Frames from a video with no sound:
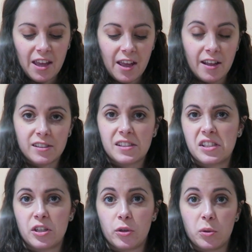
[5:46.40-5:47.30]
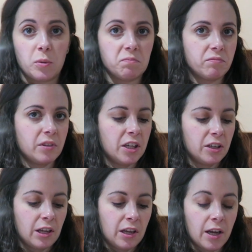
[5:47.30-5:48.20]
and see you
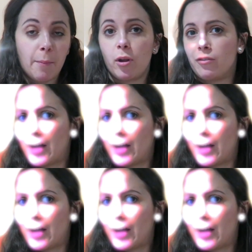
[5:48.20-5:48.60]
in a couple of